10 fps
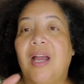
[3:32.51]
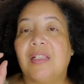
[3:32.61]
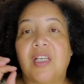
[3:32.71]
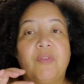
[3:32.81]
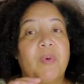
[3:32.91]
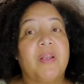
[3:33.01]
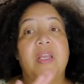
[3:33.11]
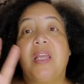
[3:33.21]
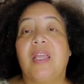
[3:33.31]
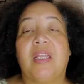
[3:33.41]
I took out the
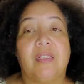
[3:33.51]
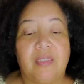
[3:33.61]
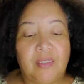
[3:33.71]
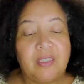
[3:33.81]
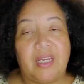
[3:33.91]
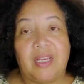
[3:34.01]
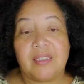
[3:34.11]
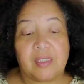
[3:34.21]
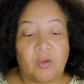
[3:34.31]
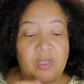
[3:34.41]
product. It
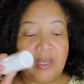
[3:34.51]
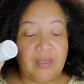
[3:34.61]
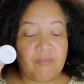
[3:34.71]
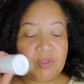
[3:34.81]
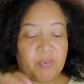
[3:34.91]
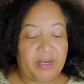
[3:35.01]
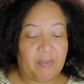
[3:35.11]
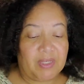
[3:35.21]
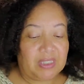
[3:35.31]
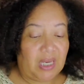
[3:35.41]
was
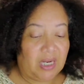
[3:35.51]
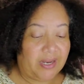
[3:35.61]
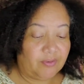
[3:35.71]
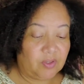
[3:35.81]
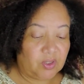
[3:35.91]
breaking my skin out.